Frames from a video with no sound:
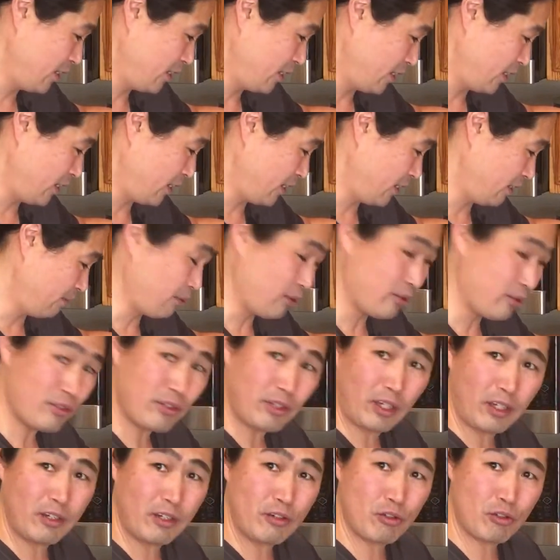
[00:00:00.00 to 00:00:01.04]
And but
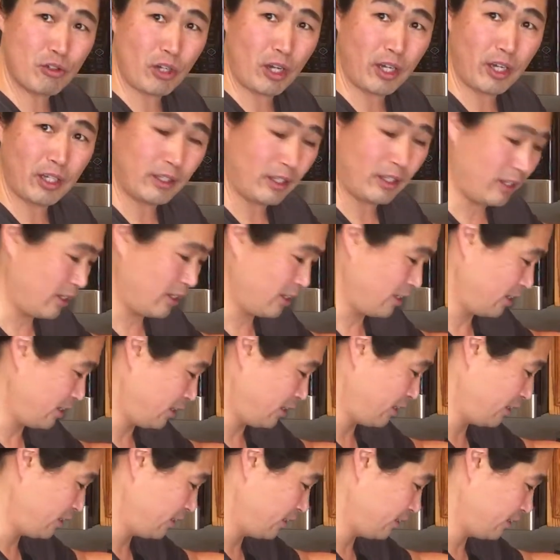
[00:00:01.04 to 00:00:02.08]
second shot,
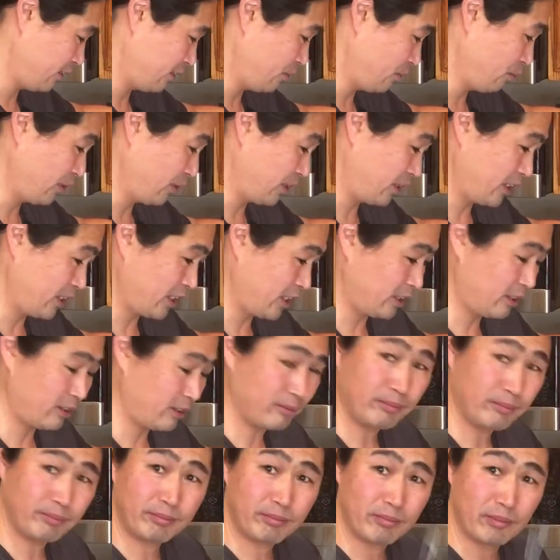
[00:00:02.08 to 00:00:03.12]
we did
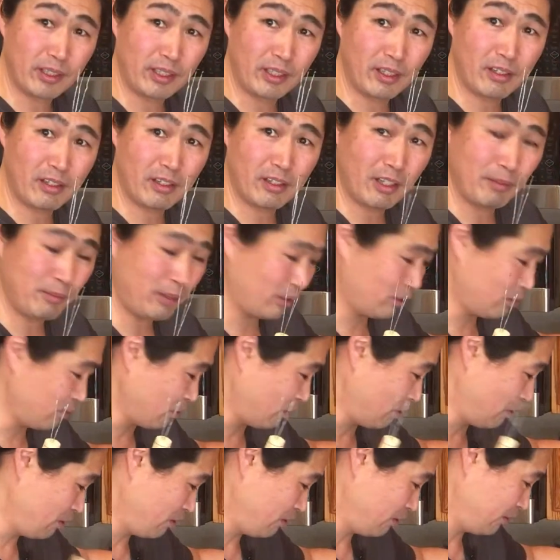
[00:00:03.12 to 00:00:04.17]
declumbing
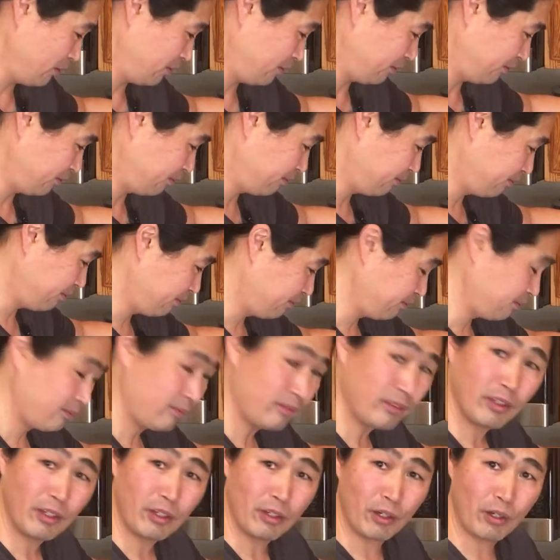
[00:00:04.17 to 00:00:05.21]
tool,
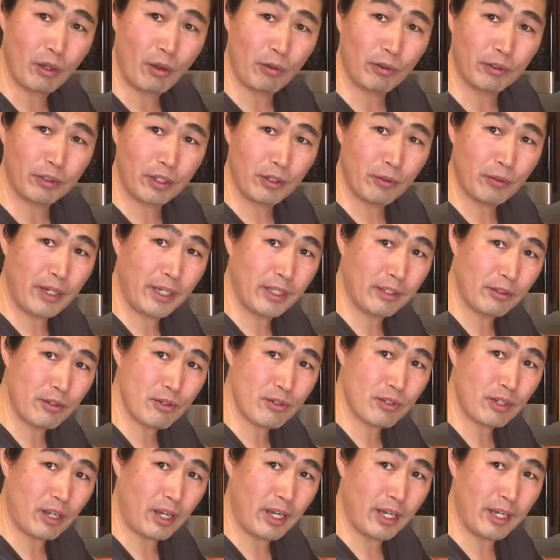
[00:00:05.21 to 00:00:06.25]
lower the grinder
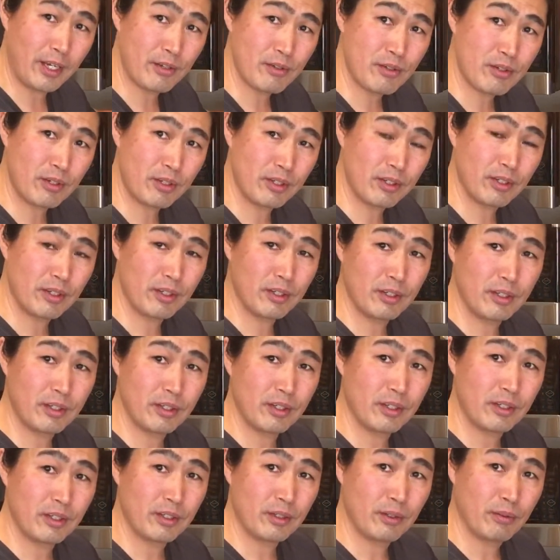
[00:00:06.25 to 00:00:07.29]
size.
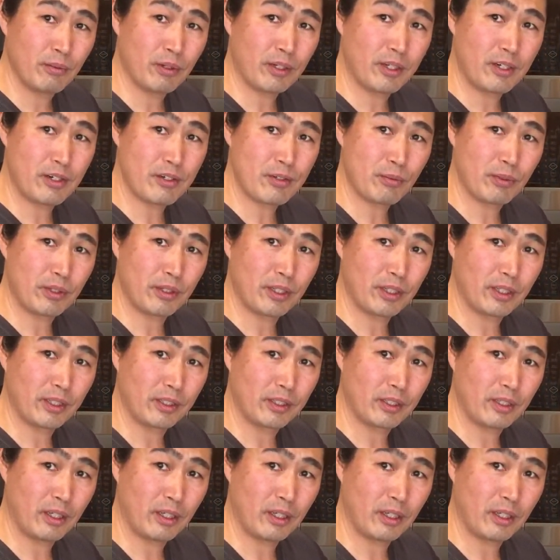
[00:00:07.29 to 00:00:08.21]
What else we did?